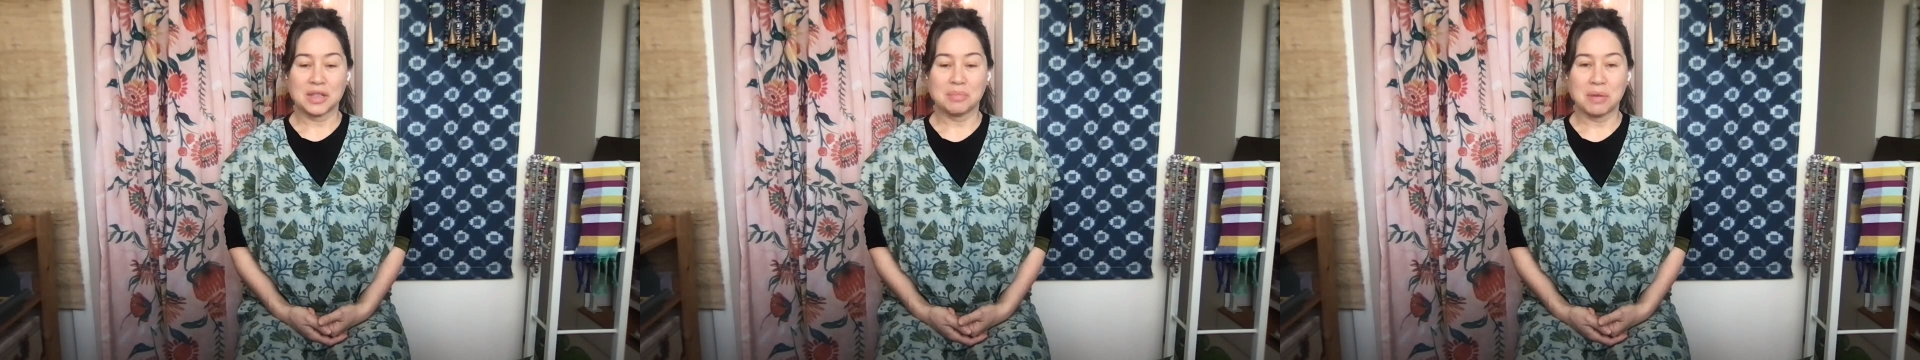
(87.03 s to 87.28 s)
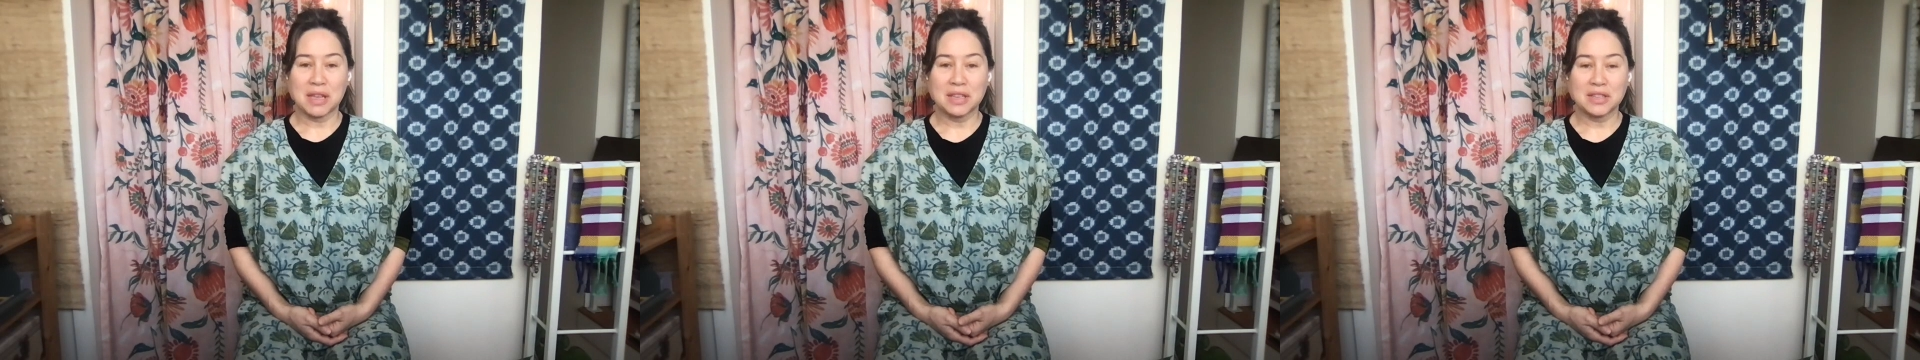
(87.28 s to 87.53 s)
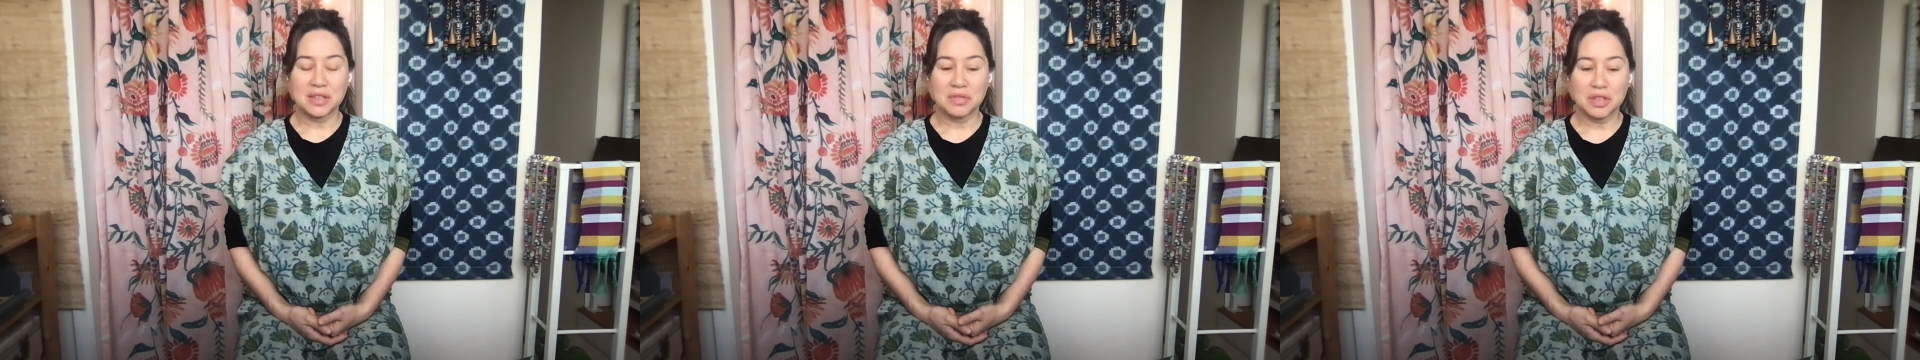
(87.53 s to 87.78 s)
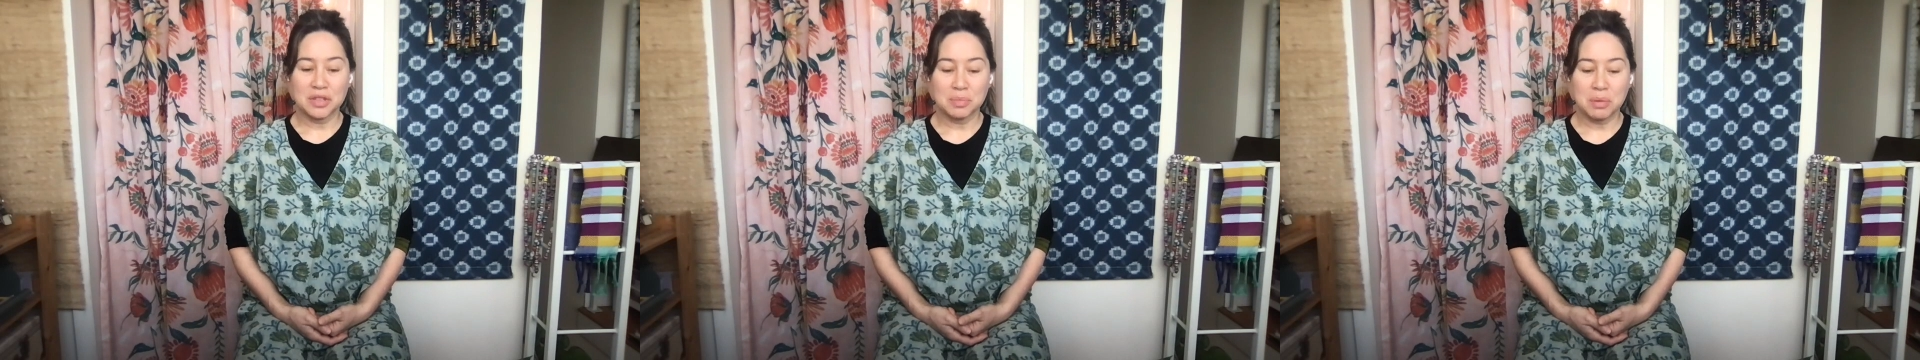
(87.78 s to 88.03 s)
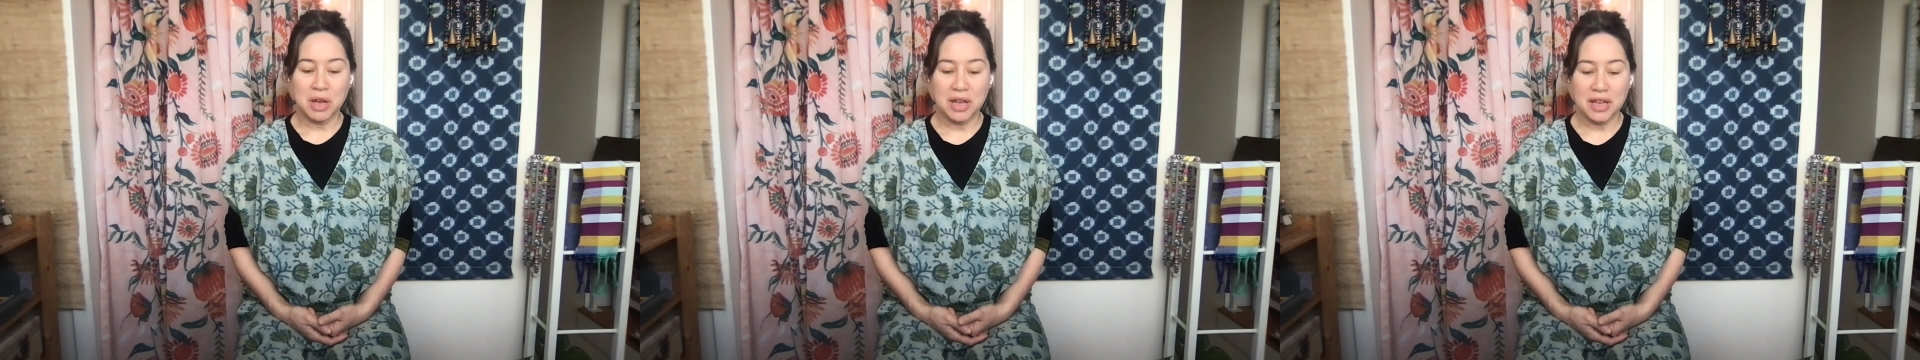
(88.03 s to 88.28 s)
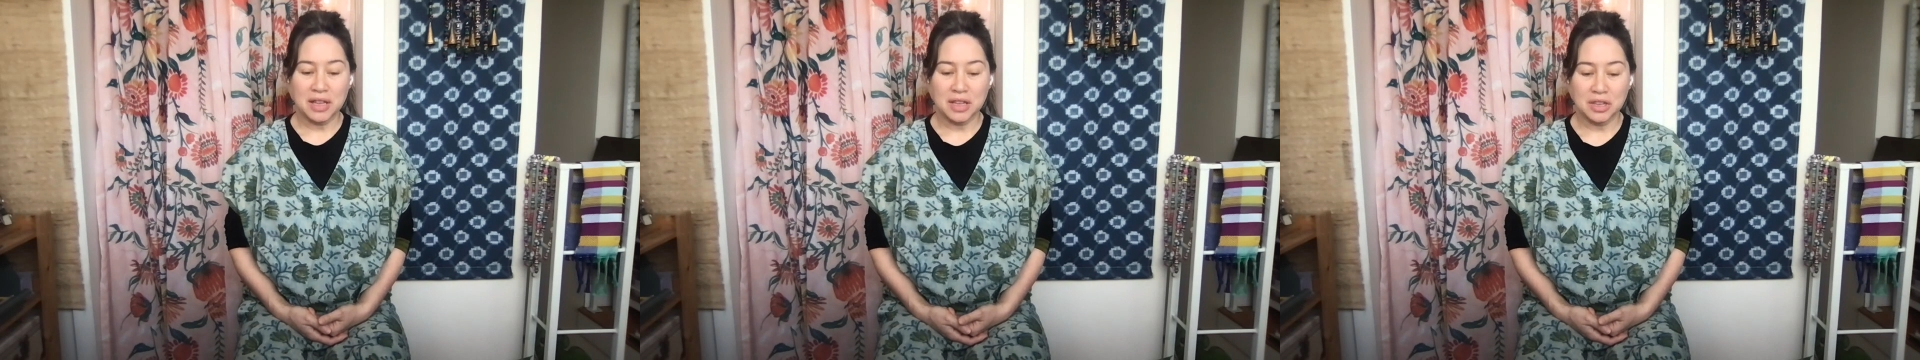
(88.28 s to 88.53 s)
the base of the
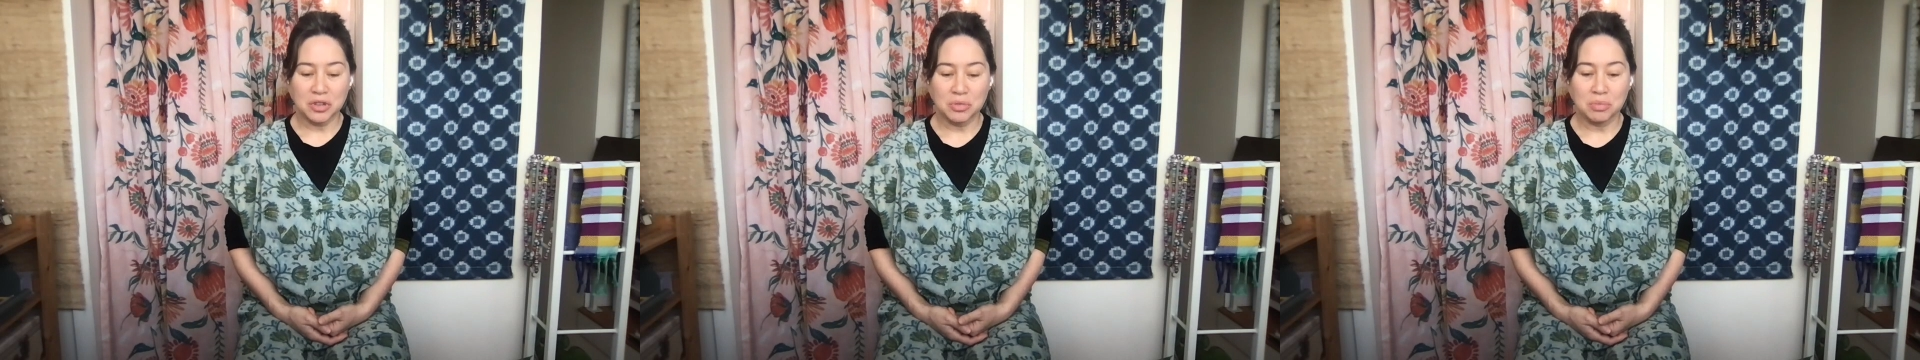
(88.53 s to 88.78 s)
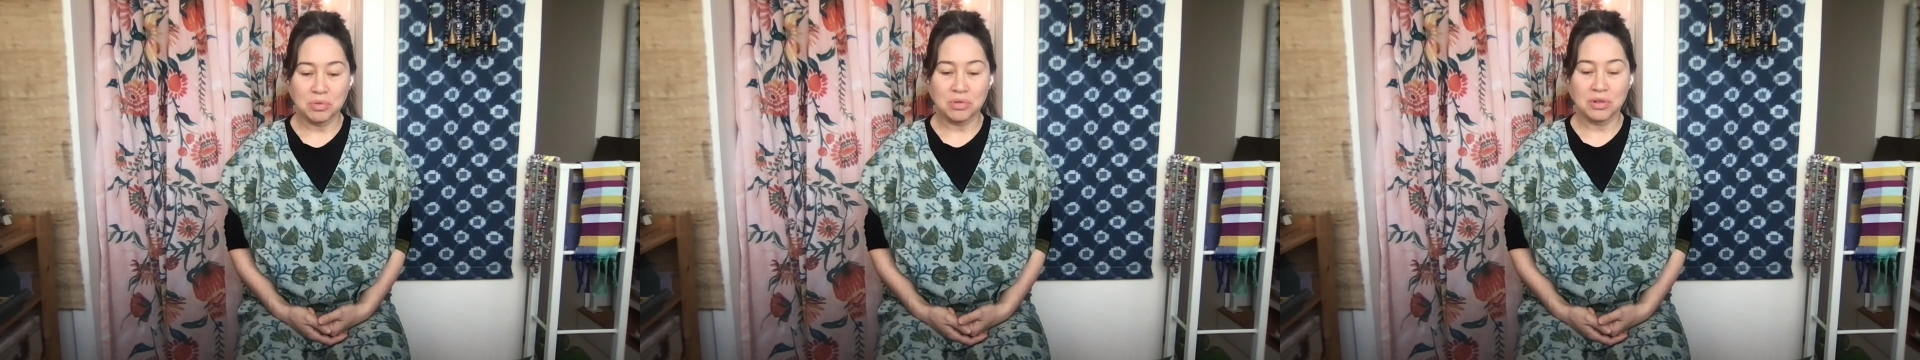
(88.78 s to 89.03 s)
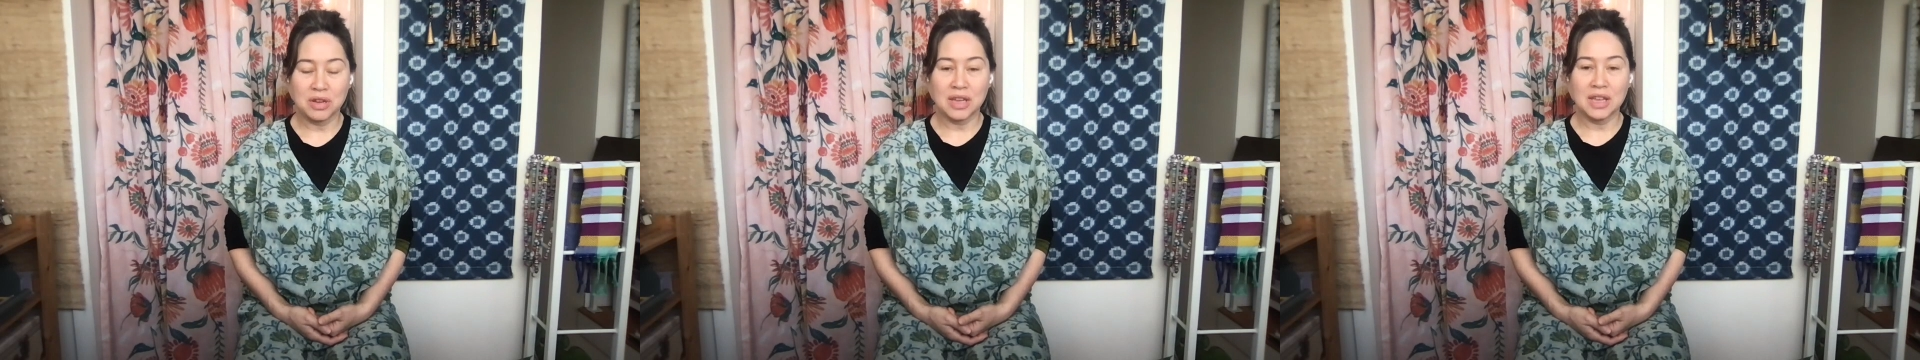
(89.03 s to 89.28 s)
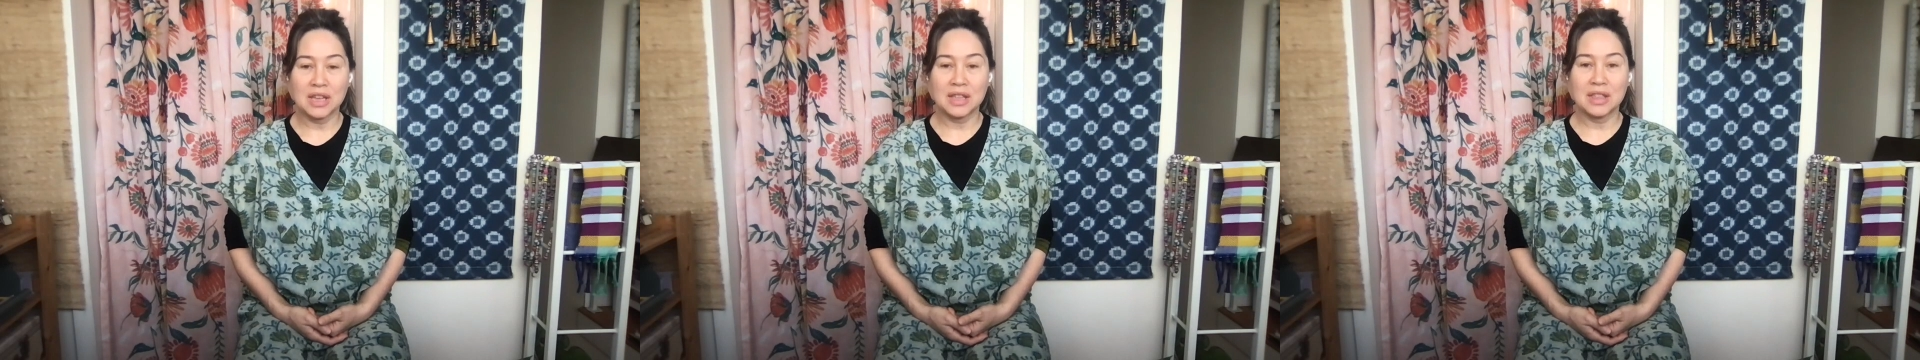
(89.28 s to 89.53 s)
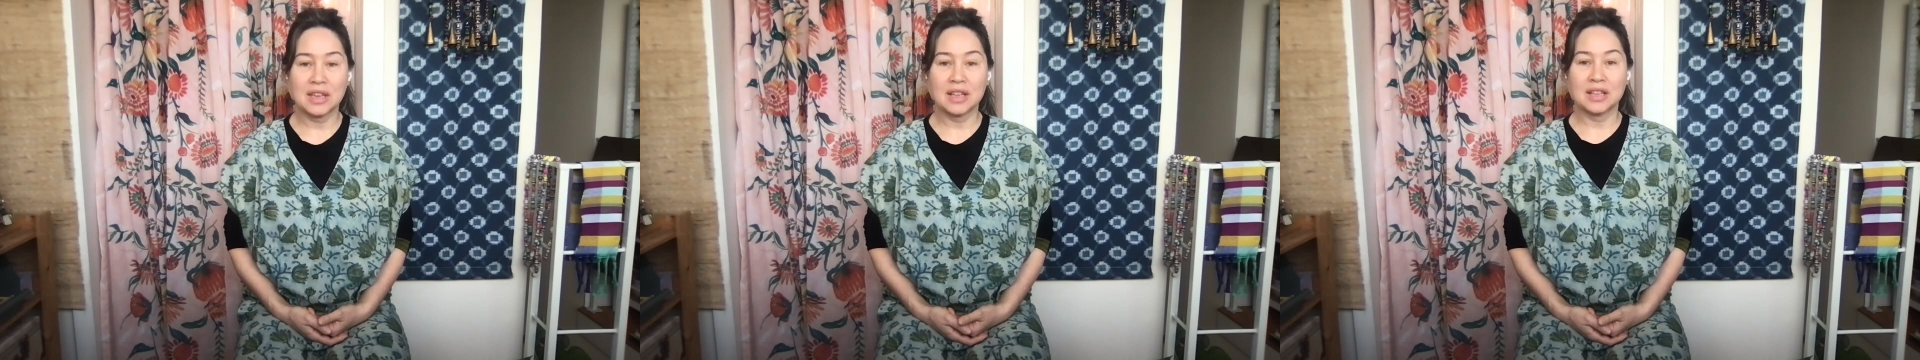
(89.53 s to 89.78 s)
spine and you're breathing